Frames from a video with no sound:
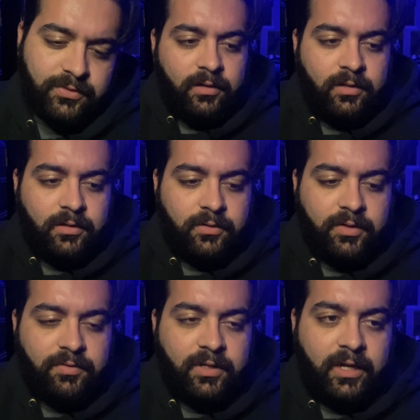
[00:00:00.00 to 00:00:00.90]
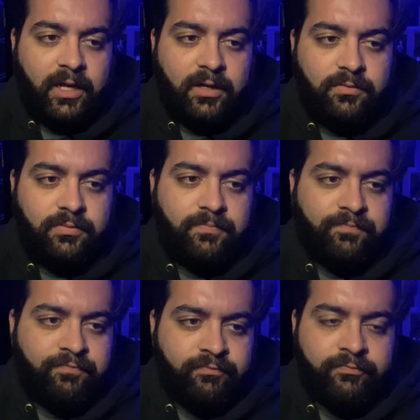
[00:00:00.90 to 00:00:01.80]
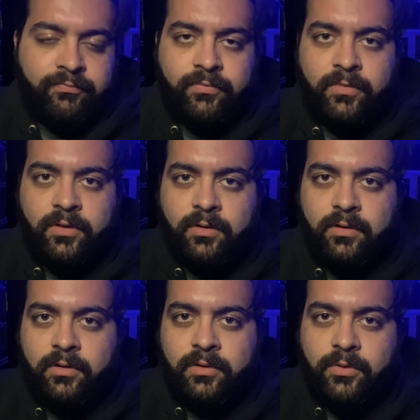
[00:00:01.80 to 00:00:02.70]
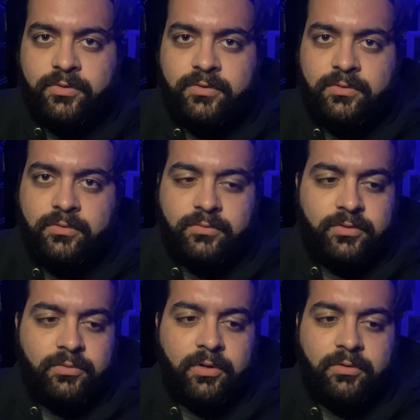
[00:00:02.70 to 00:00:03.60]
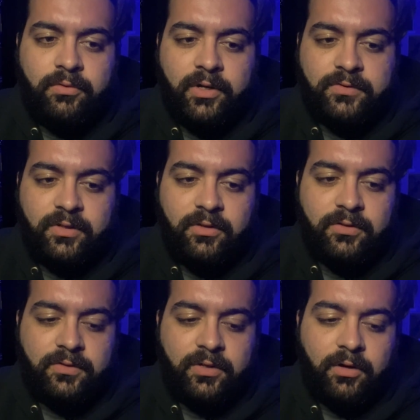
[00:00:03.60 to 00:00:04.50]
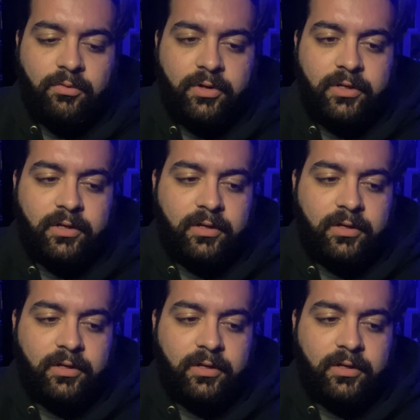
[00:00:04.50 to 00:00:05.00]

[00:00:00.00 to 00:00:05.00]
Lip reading: You know, given that I have close to 200 rounds out of this thing already,